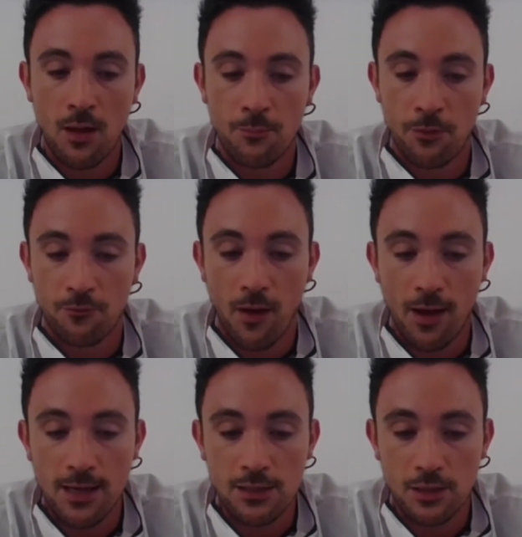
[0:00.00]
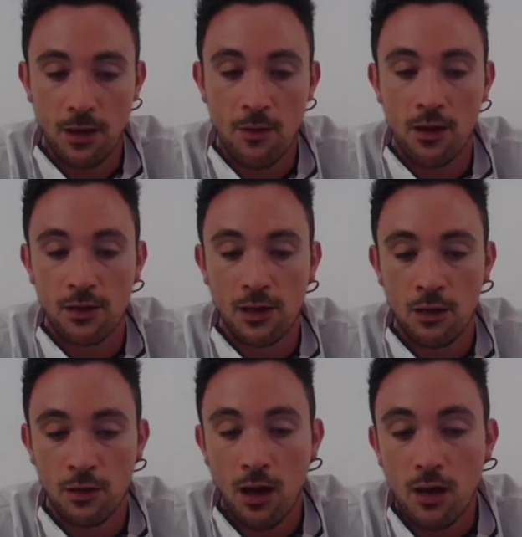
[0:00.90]
provide a
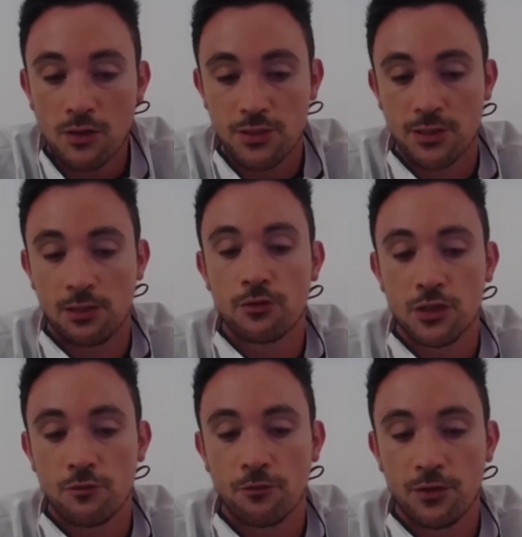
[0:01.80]
large solution